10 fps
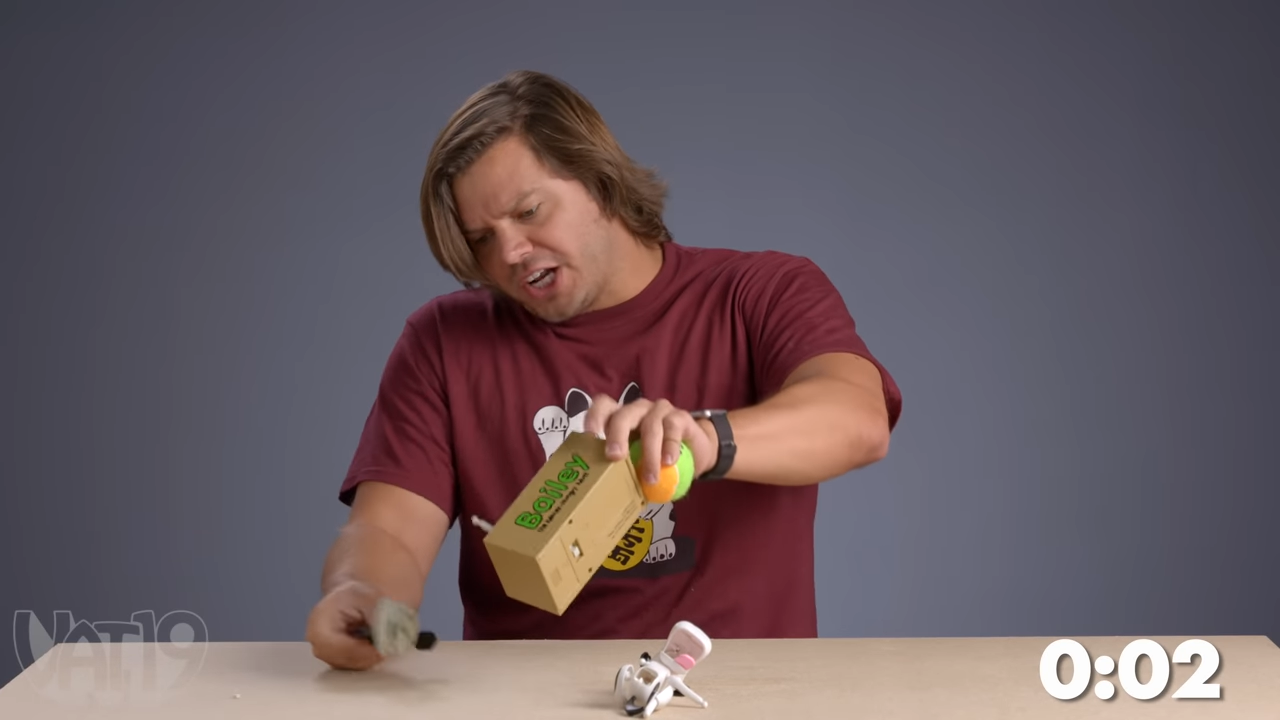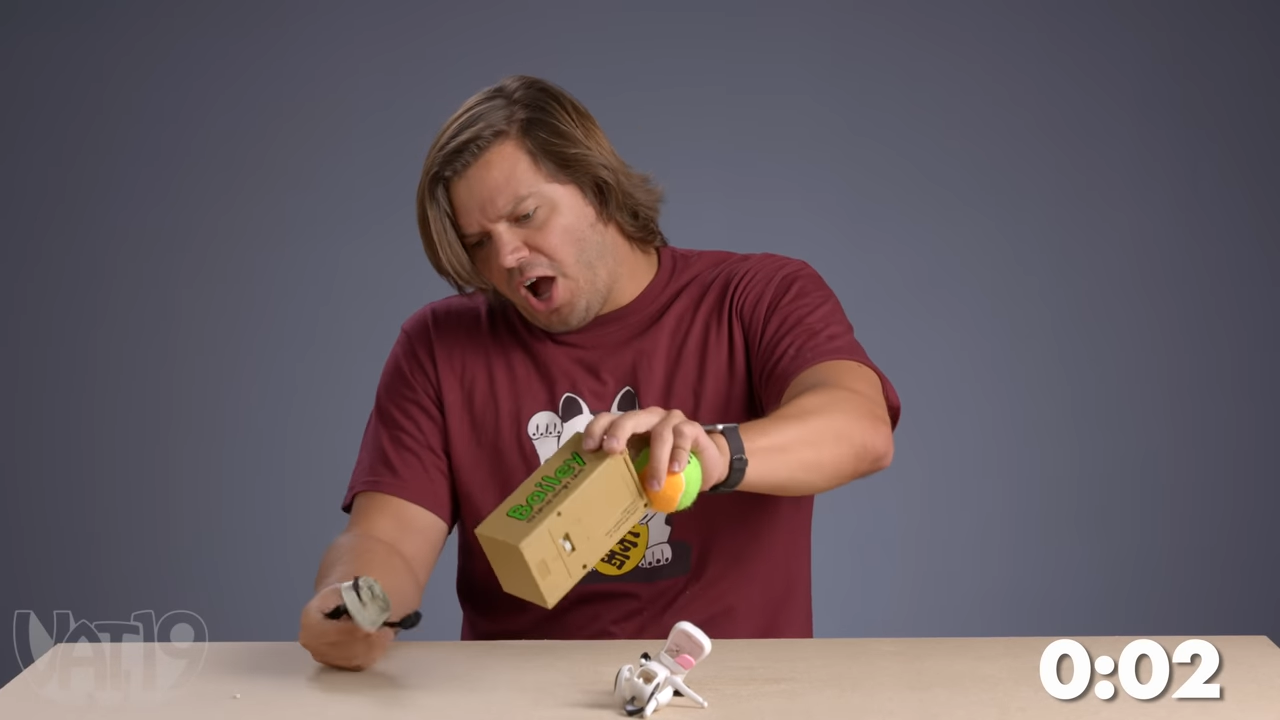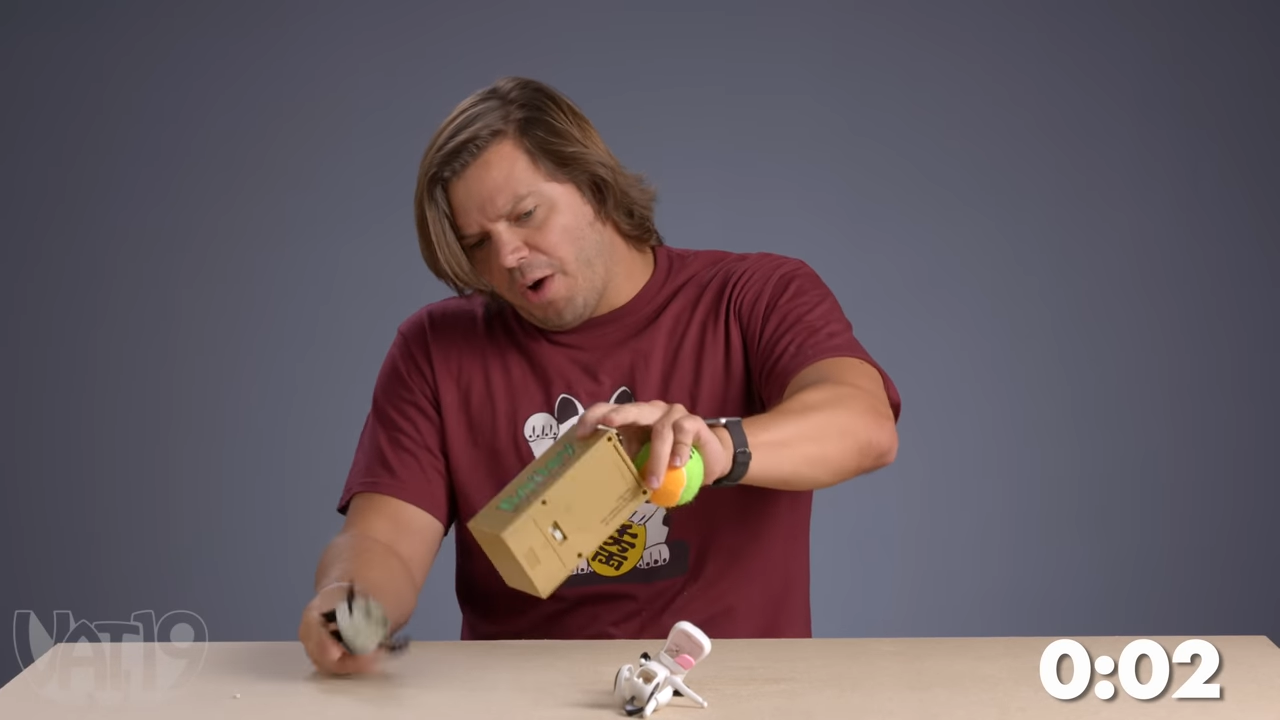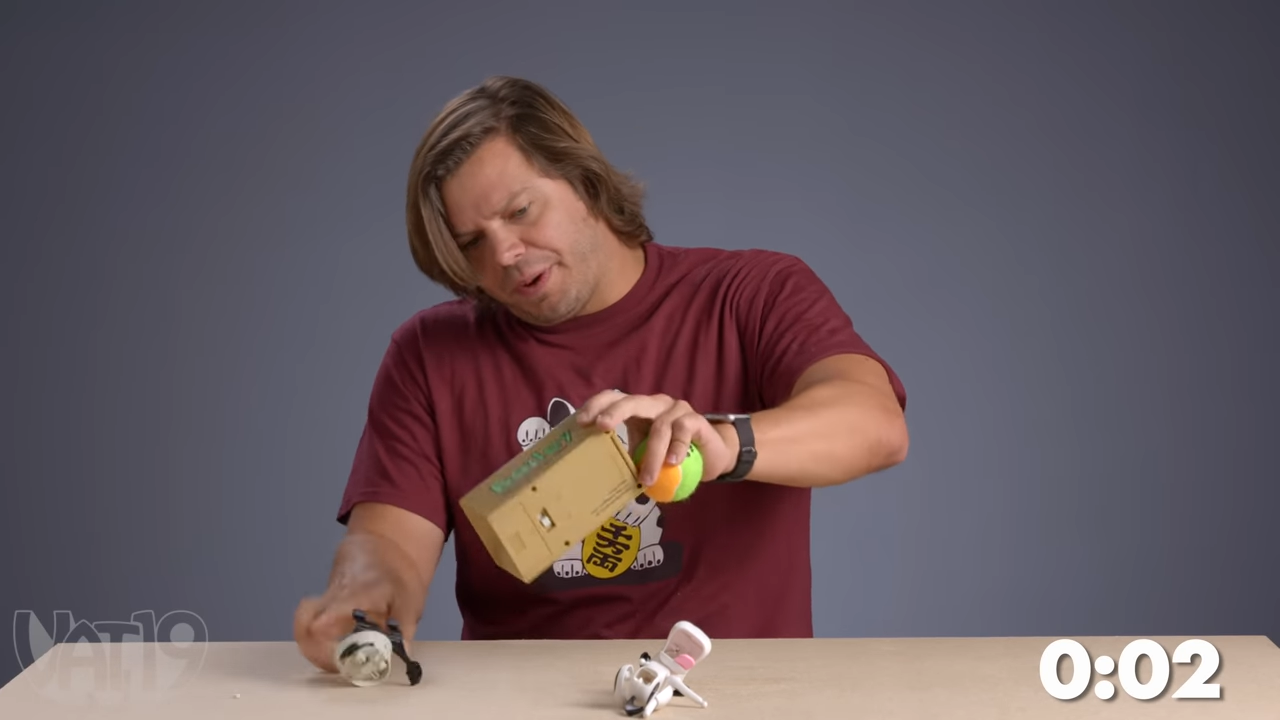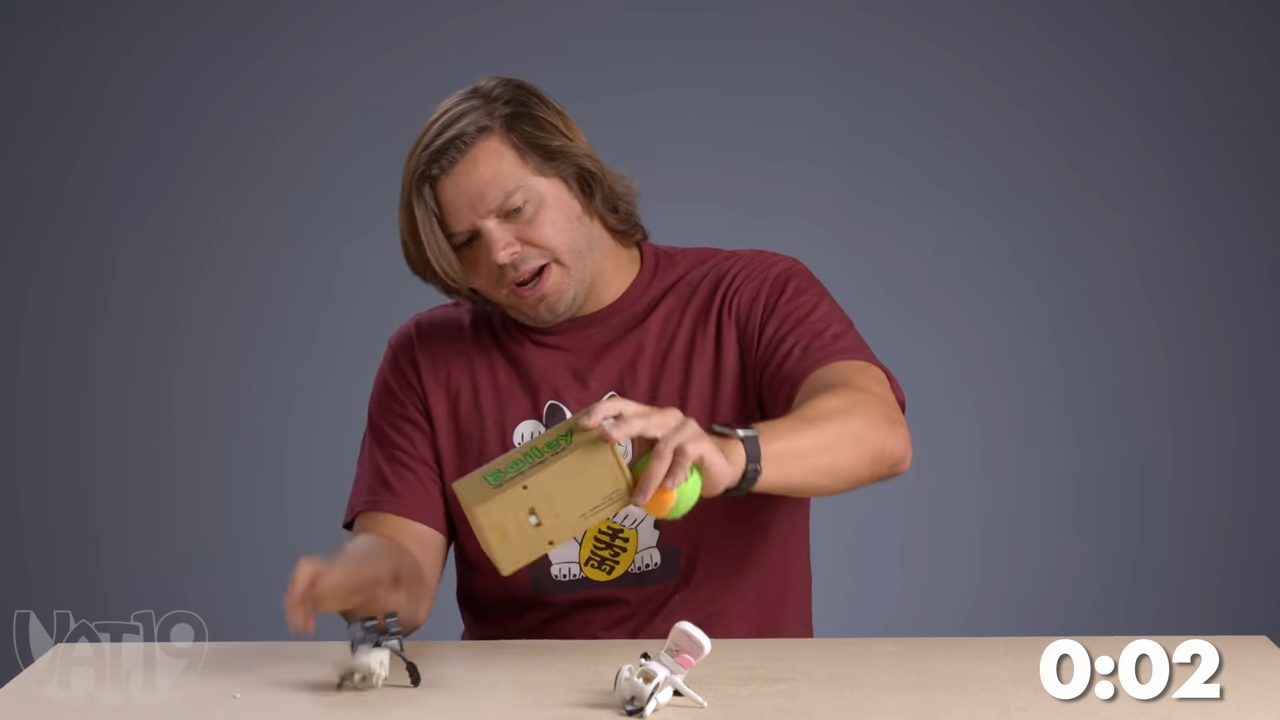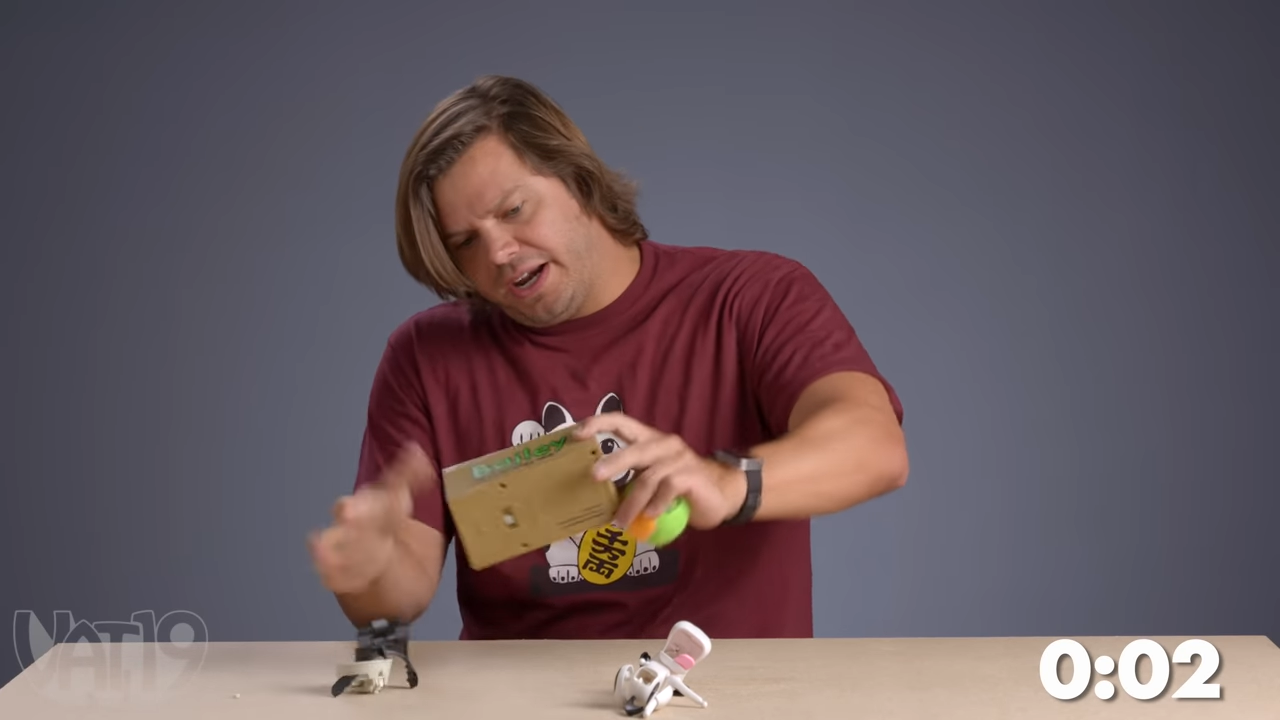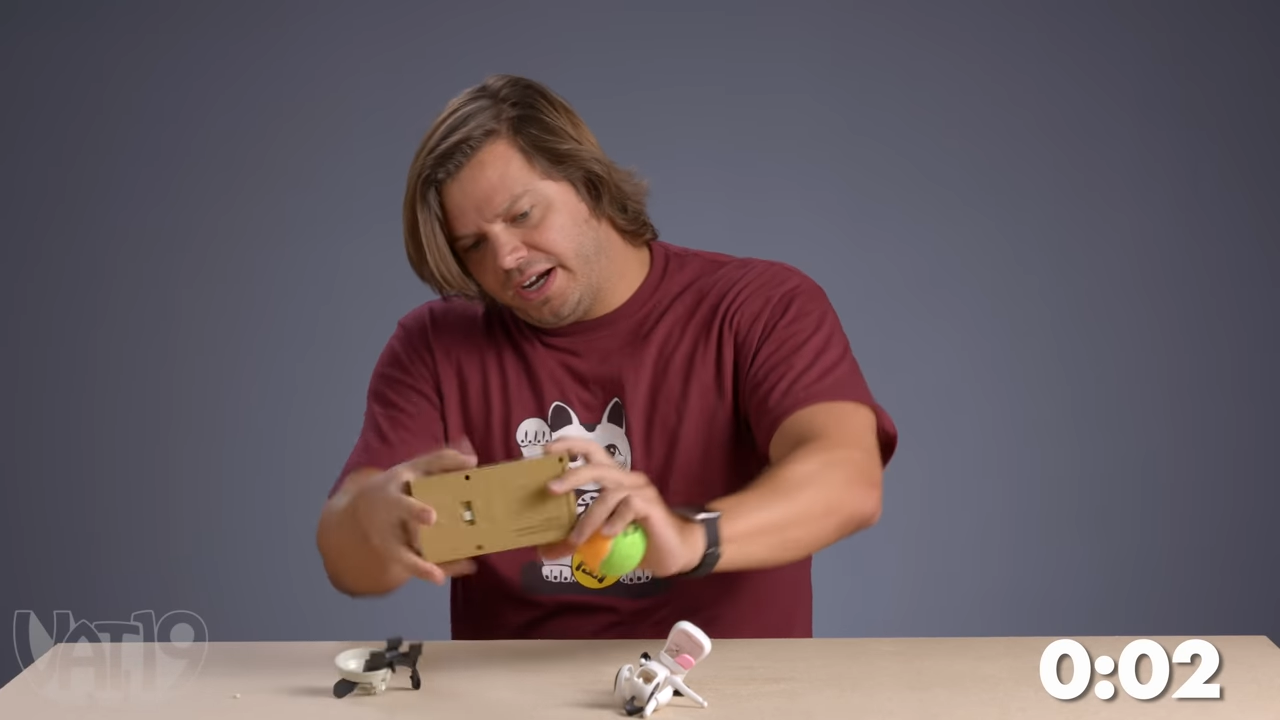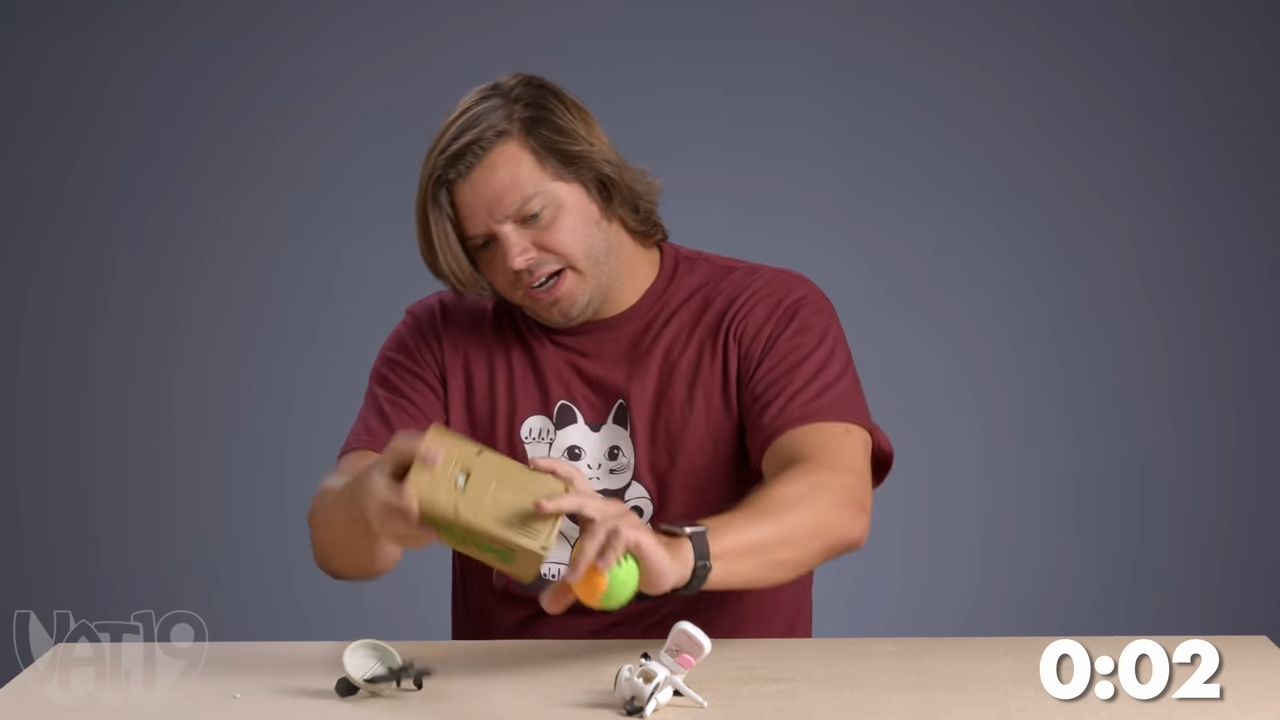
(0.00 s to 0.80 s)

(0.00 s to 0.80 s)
it open.